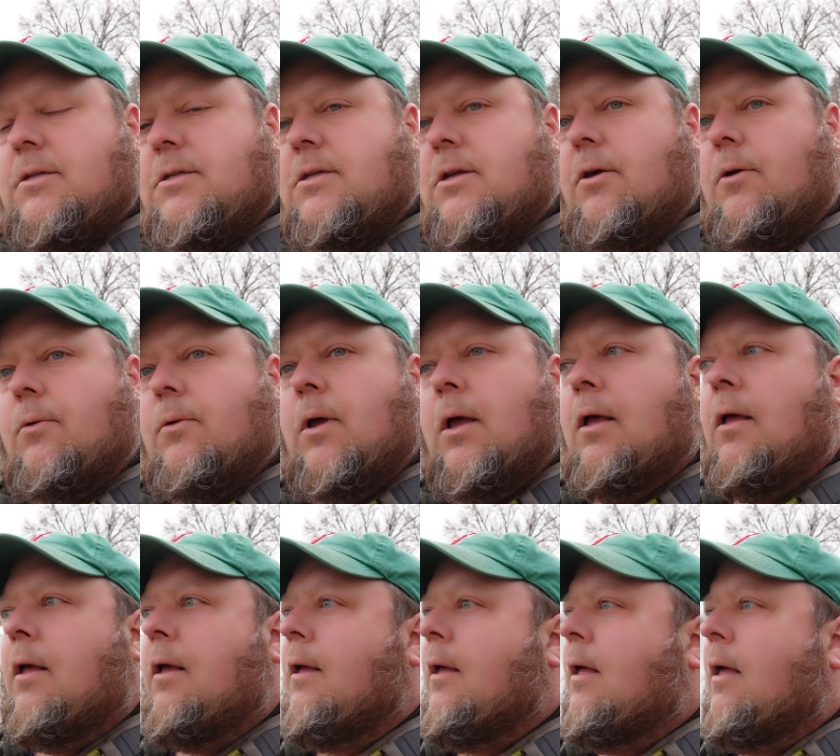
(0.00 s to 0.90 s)
so
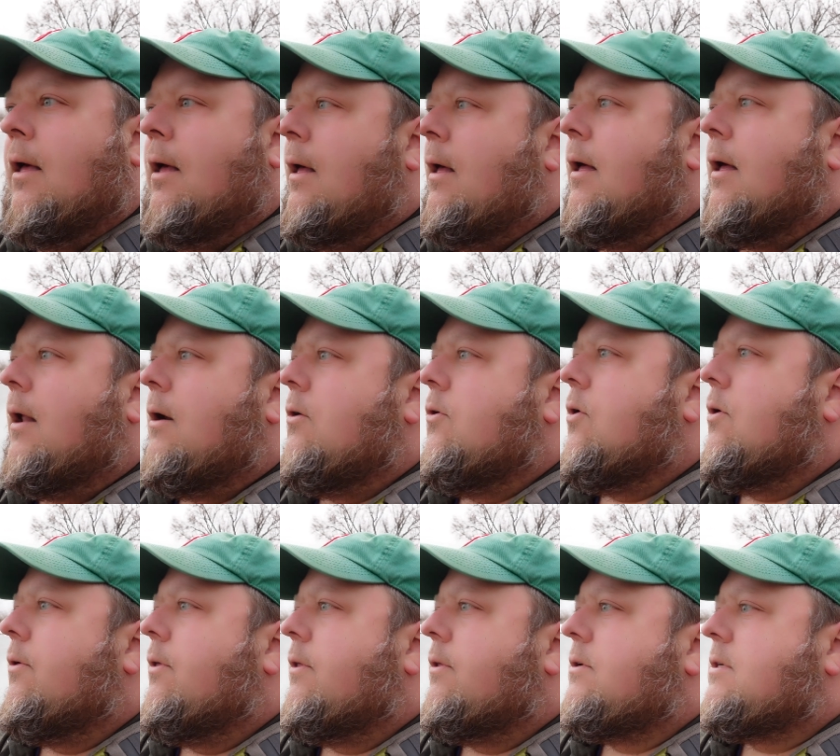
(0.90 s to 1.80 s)
I don't
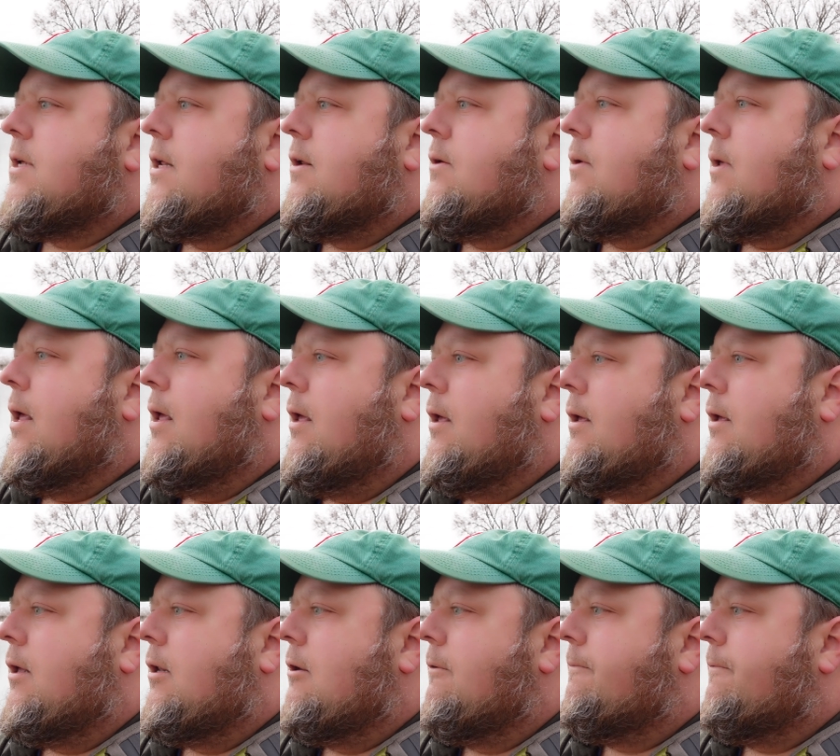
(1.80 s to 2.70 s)
know that there's any
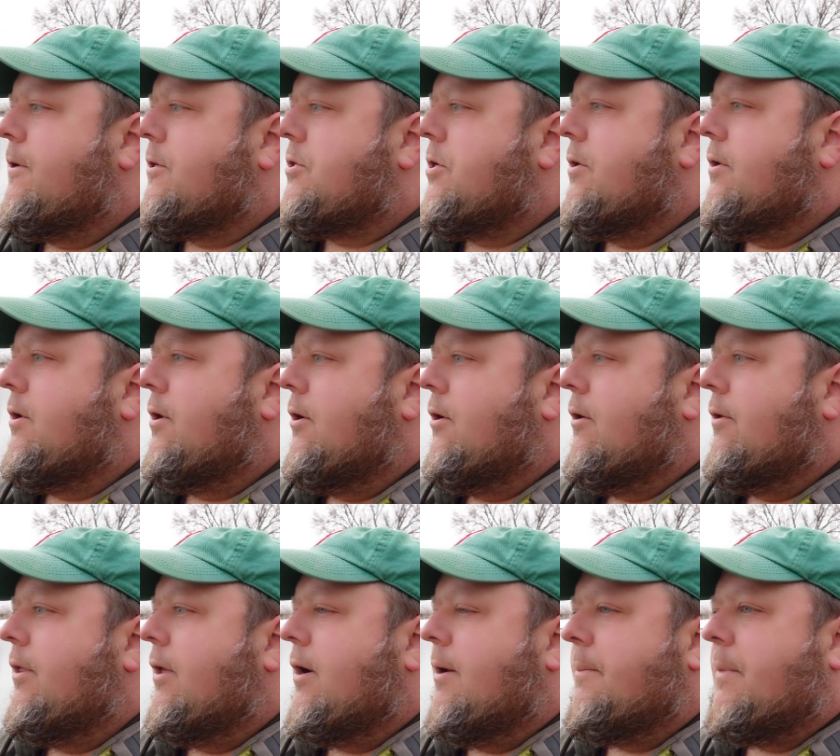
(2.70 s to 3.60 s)
fish in here
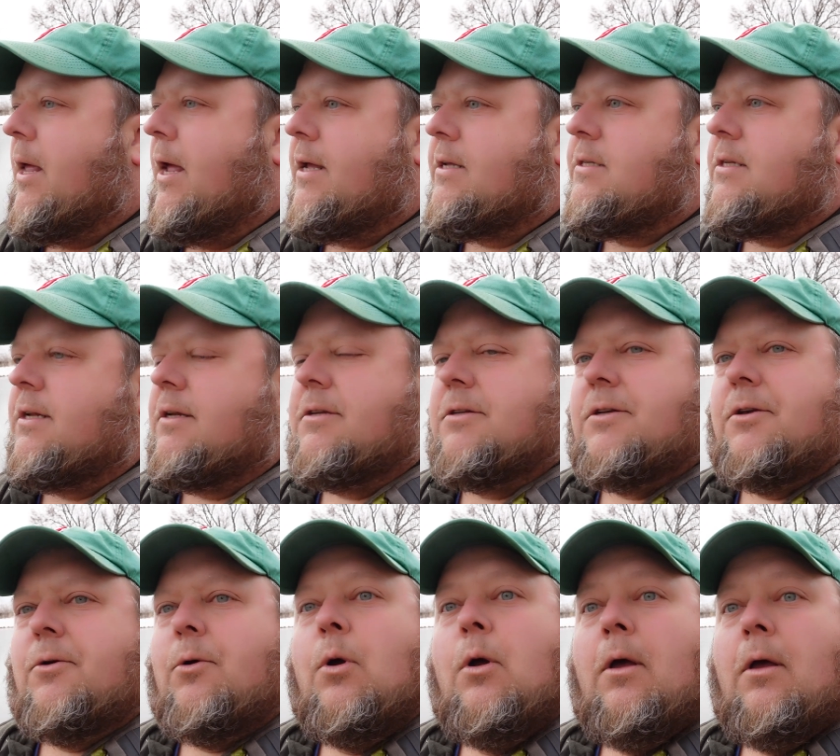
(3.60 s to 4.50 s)
that I'm casting
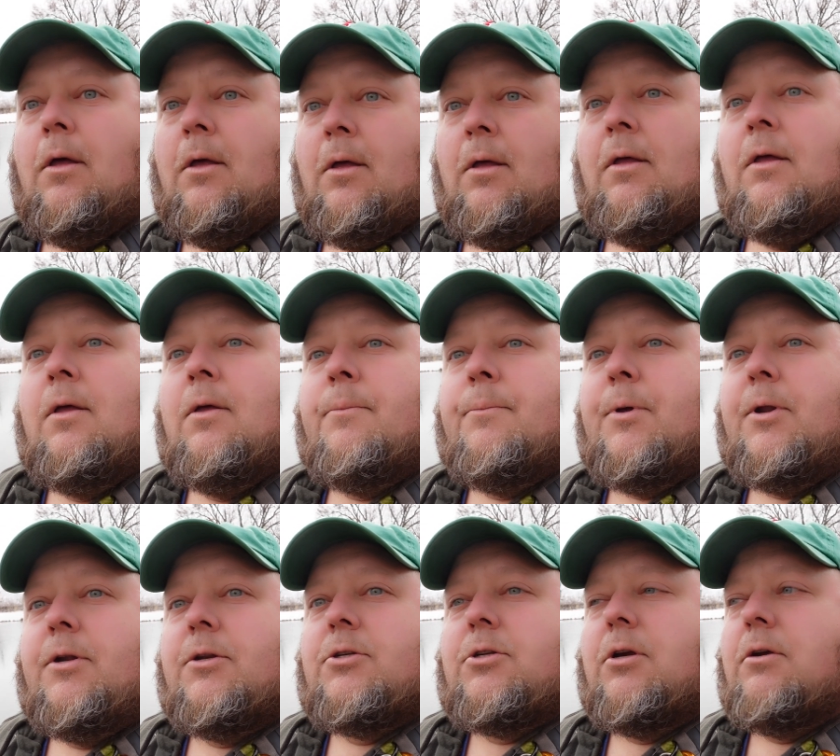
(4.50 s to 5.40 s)
to,
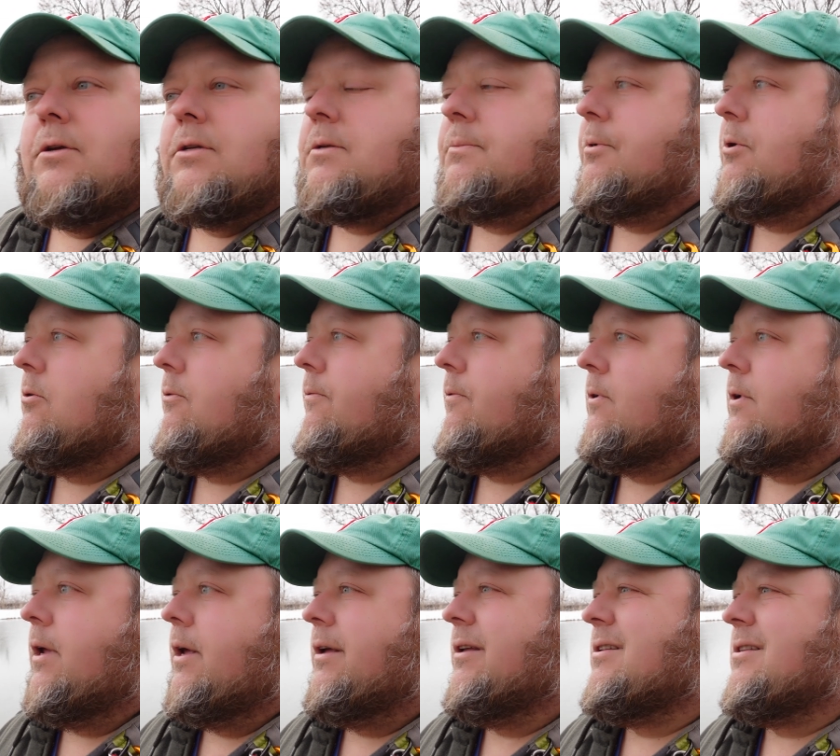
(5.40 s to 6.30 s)
but it sure is a beautiful
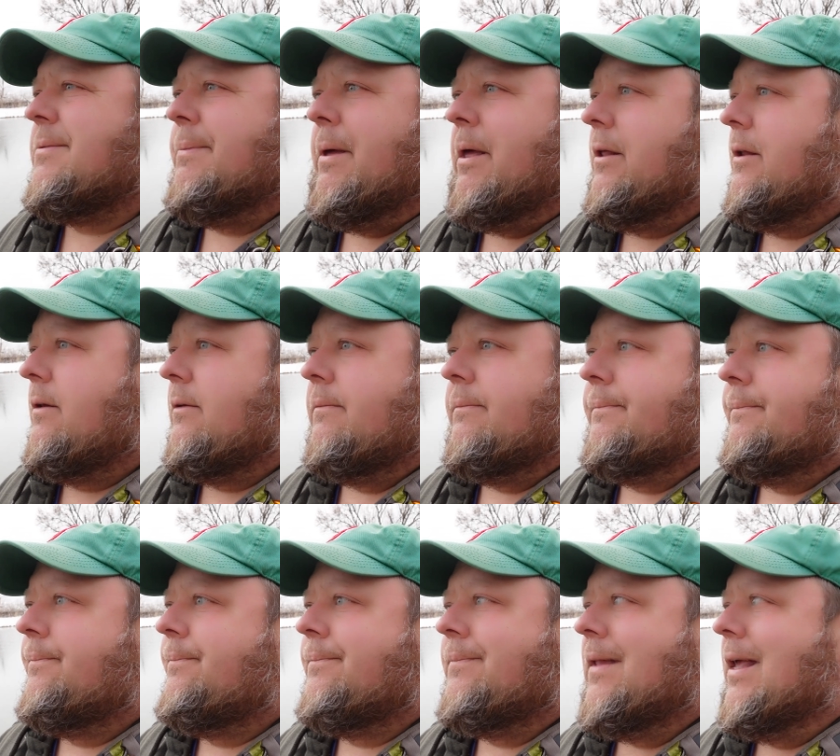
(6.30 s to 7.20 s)
day. It's been
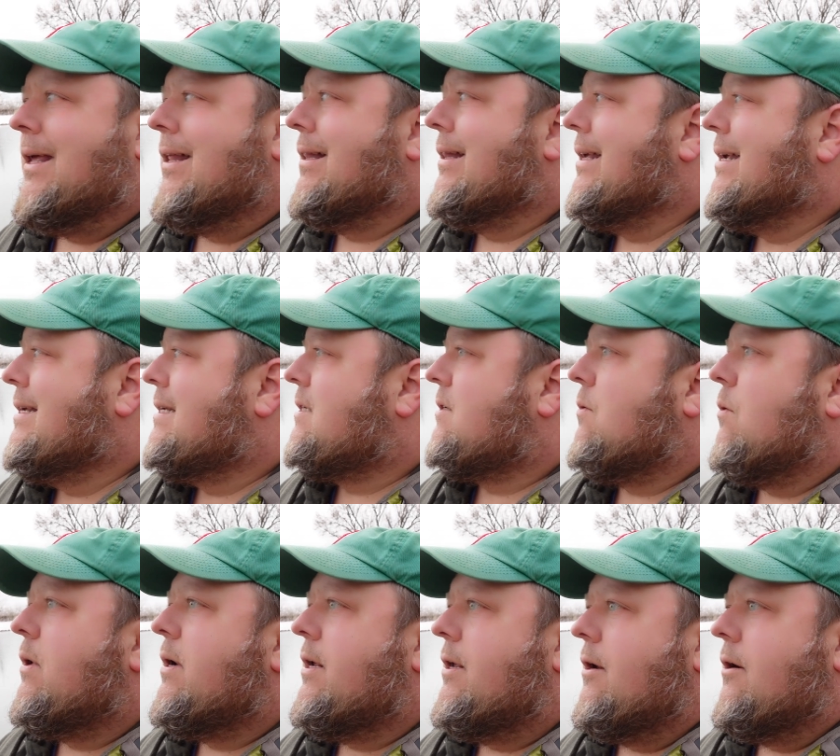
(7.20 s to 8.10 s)
at least
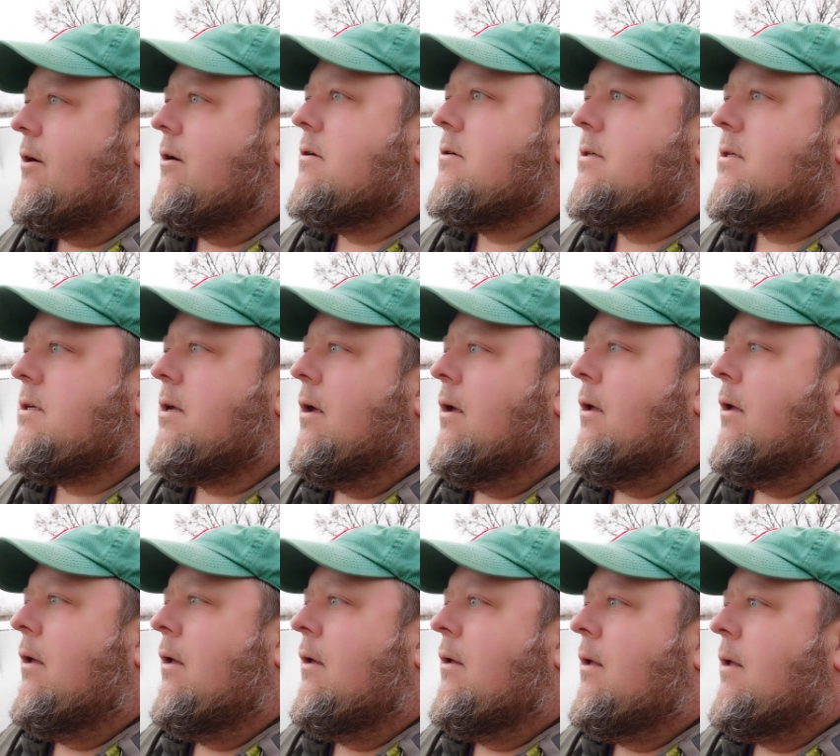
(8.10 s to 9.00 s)
20 years
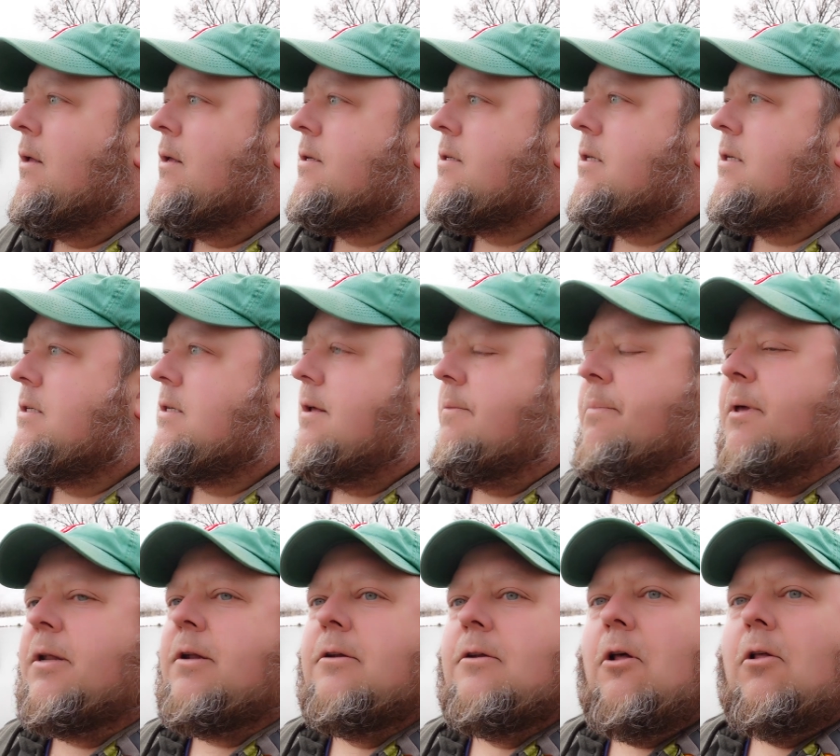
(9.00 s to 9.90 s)
since I've
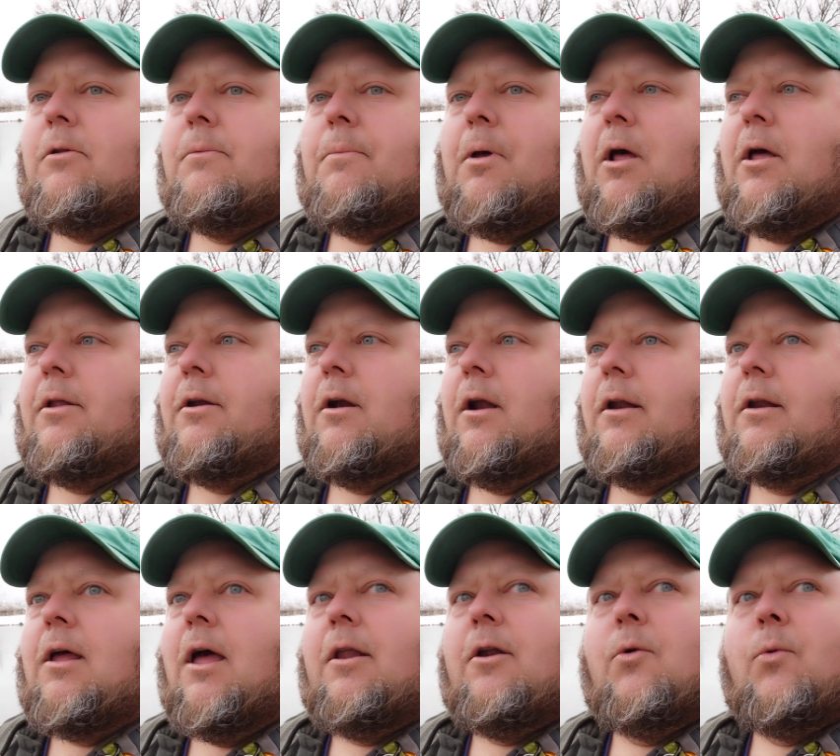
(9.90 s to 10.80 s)
been to Dalton Pond, and I'd
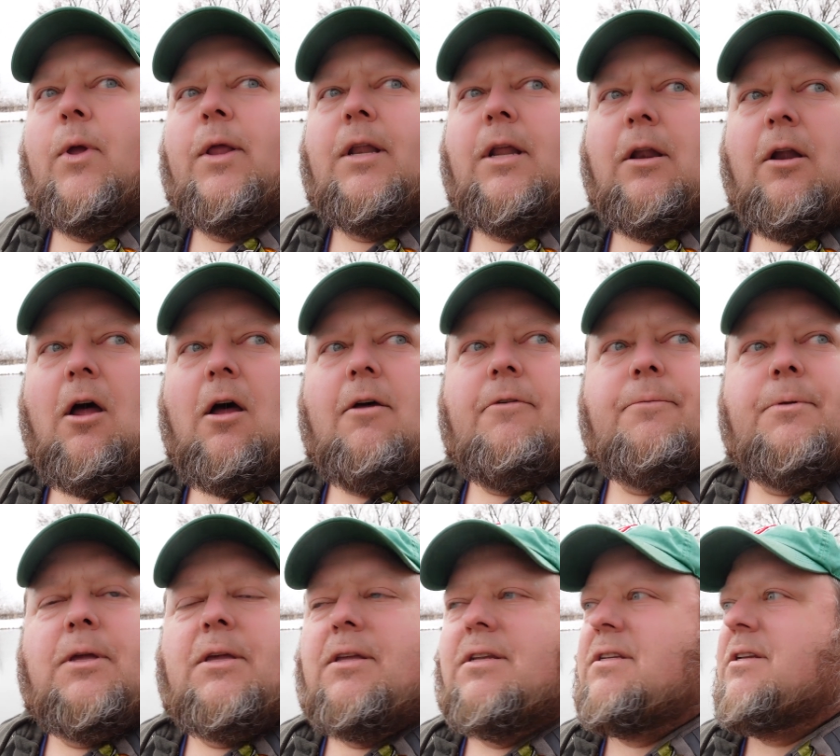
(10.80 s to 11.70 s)
kind of written it off
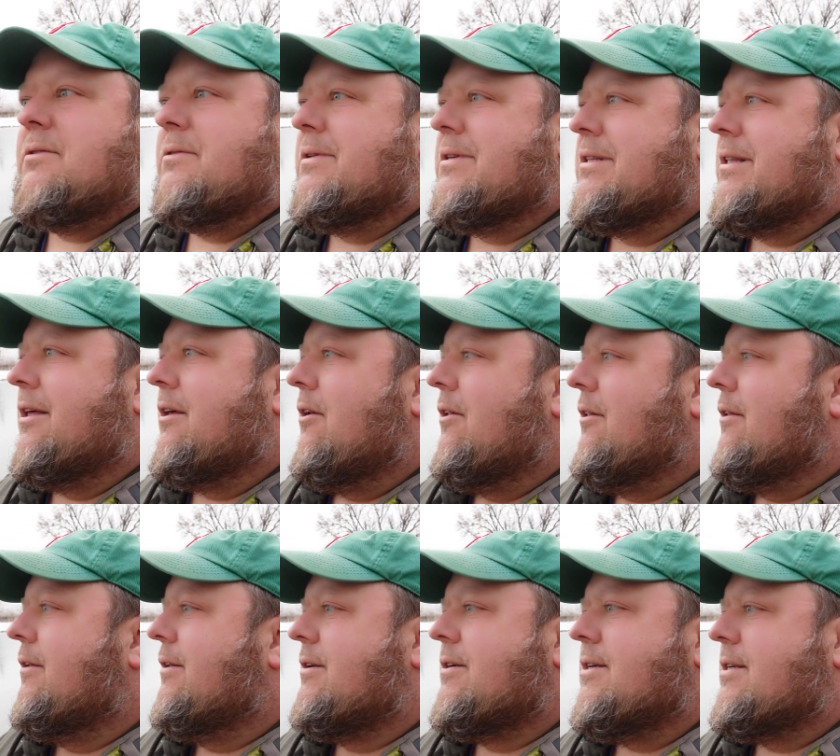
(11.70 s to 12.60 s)
because it was
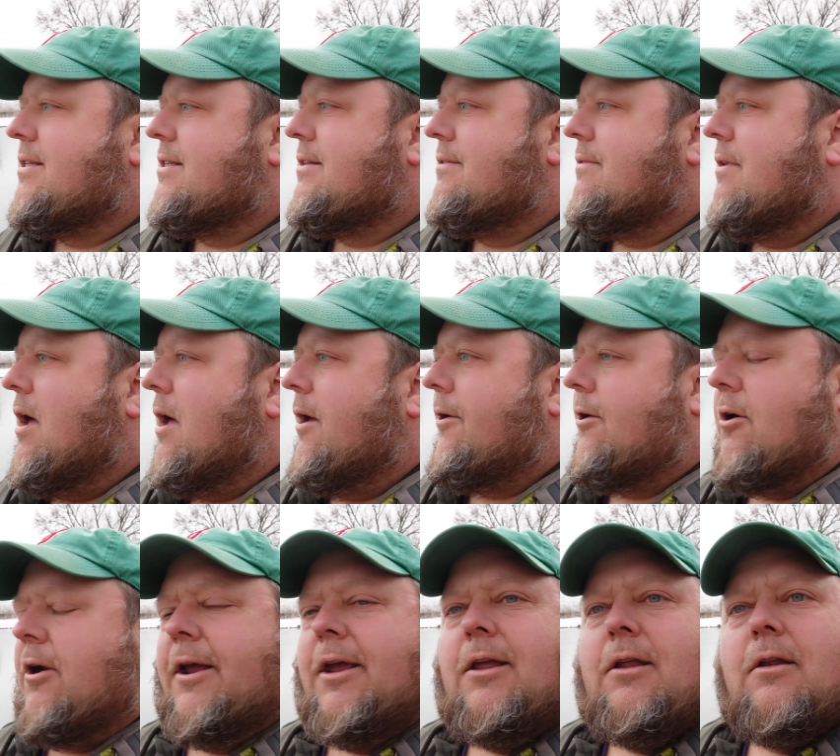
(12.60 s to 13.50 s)
little and just not
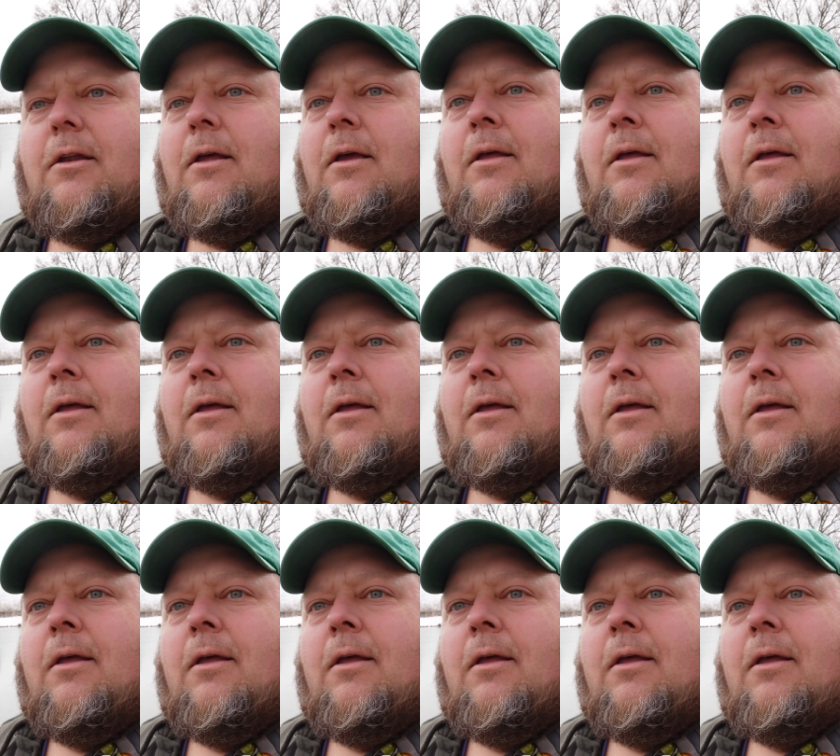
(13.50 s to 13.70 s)
great,